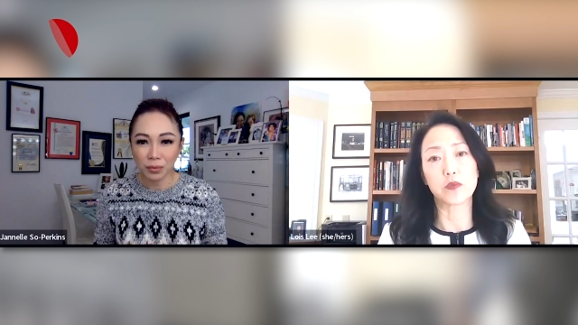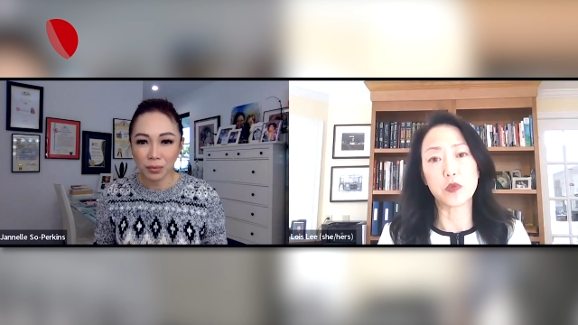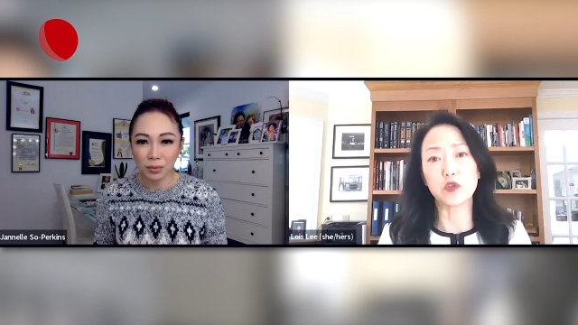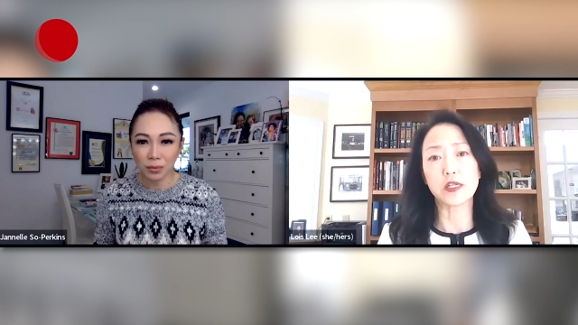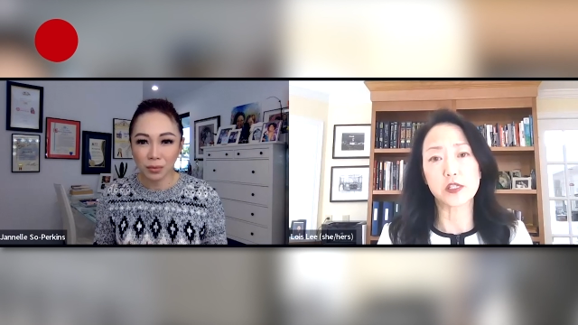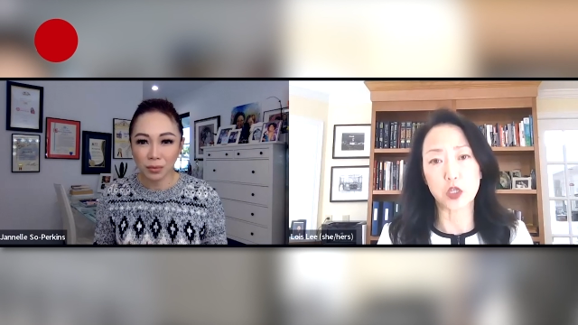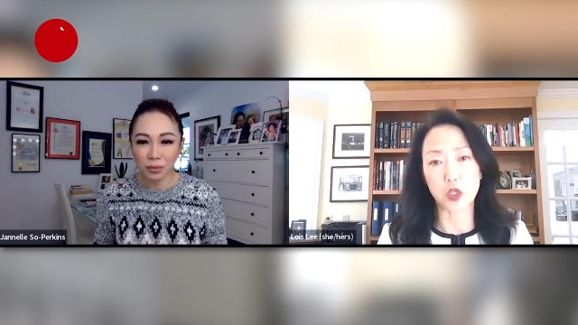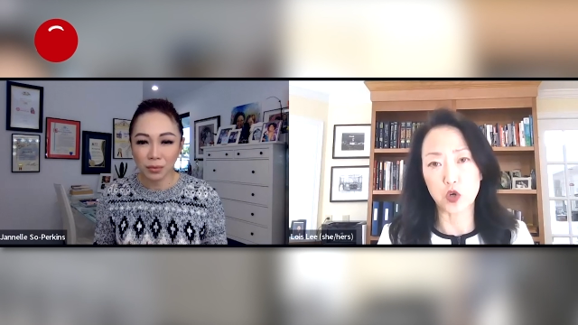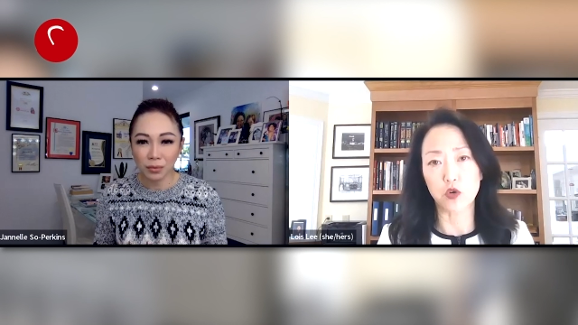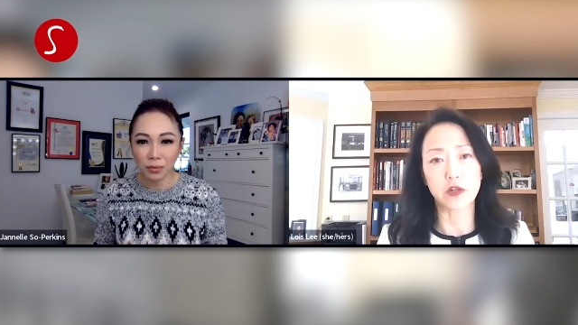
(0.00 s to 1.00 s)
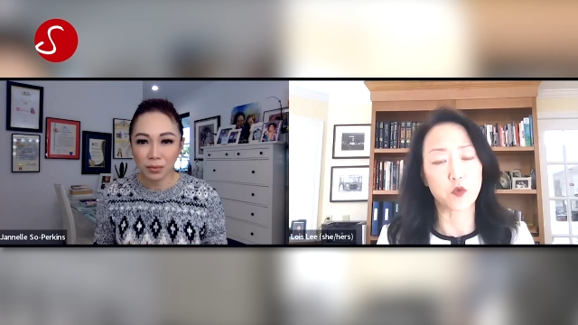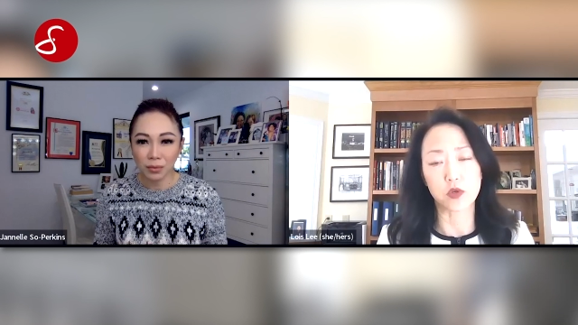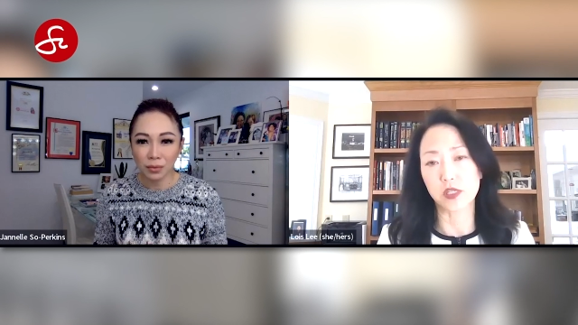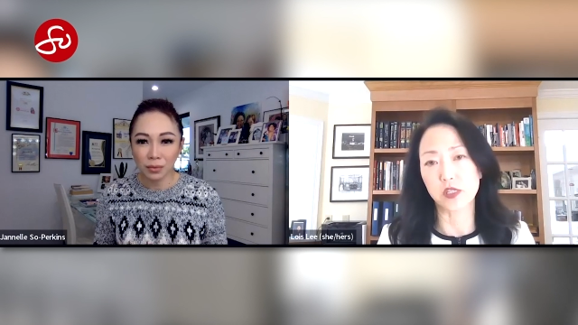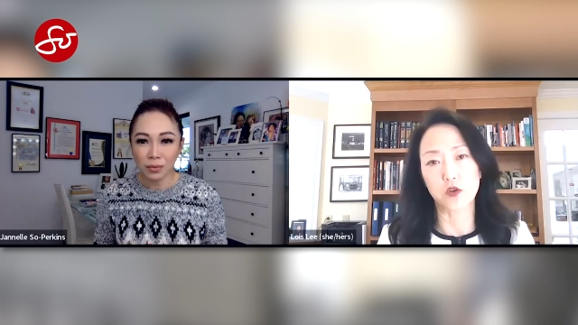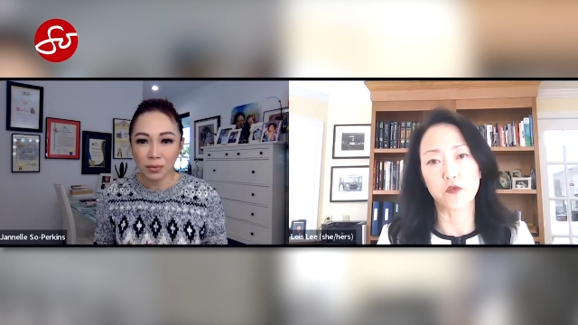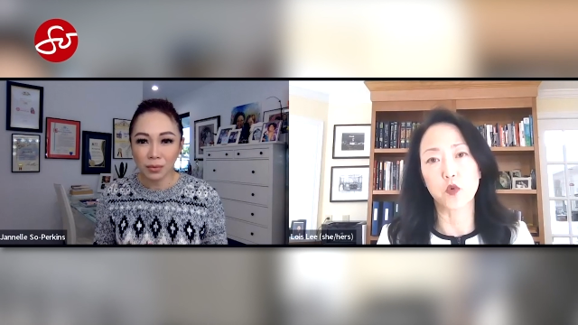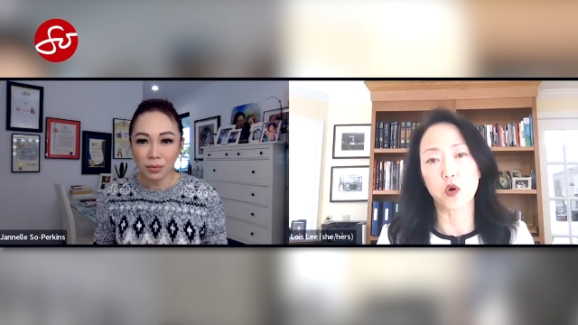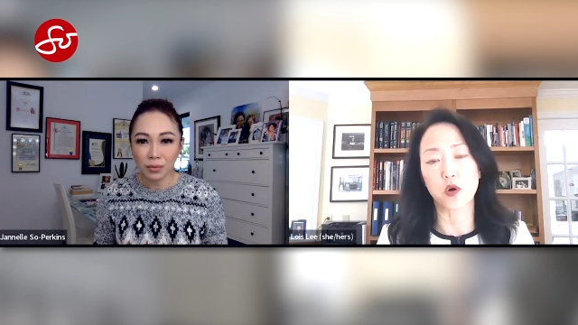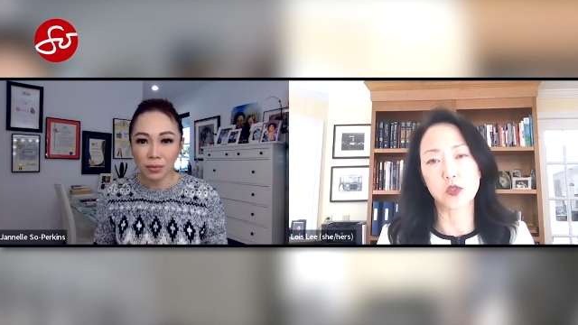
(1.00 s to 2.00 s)
Speaker 1: community security forces are
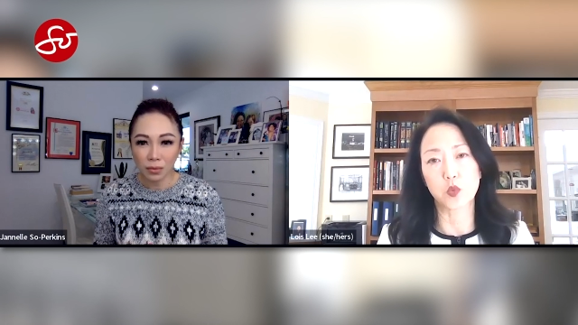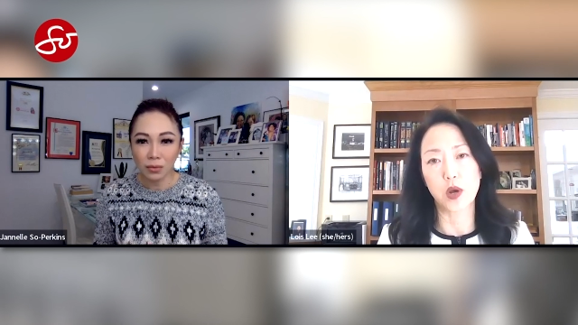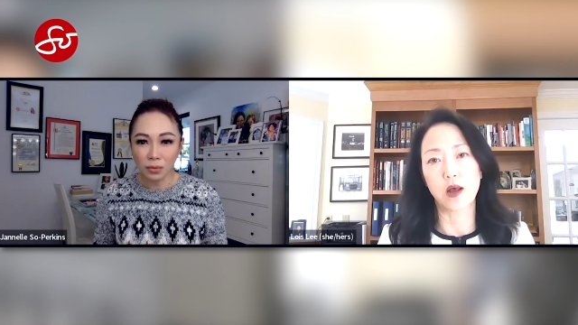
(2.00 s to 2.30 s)
for as